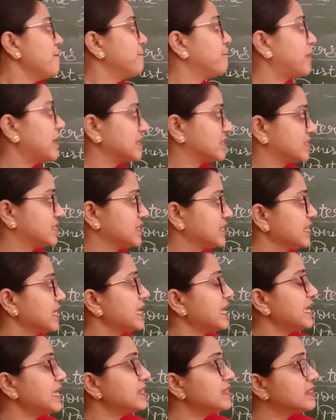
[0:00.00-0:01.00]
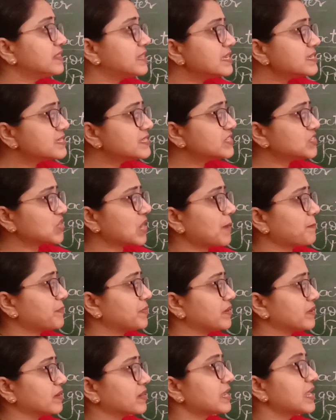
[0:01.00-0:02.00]
but in this
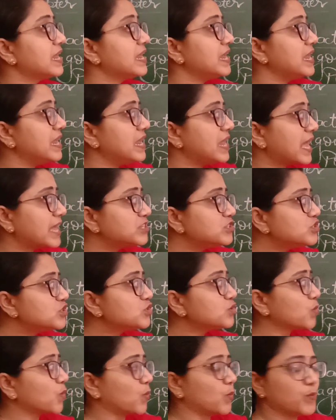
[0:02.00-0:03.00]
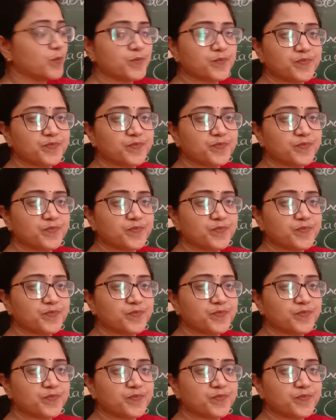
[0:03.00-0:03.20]
chapter, Lencho,